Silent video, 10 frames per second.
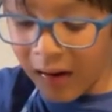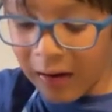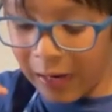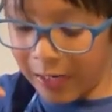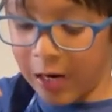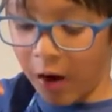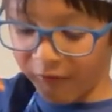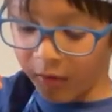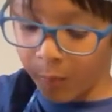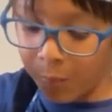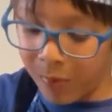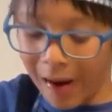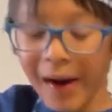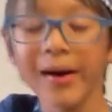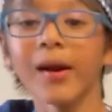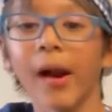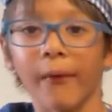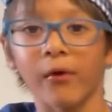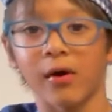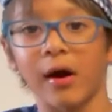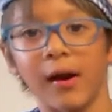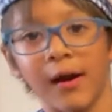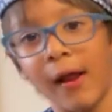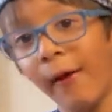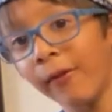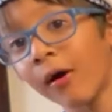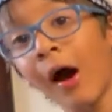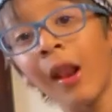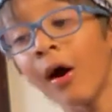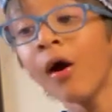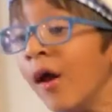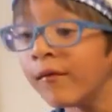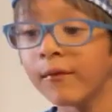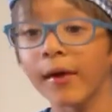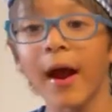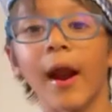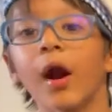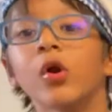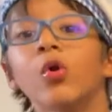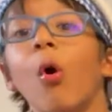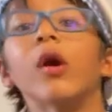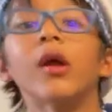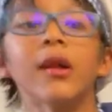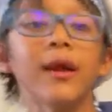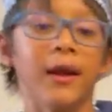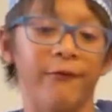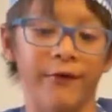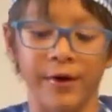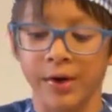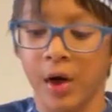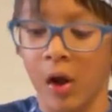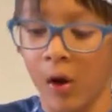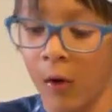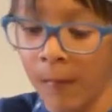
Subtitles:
Like how we blend another color, we get a totally different color.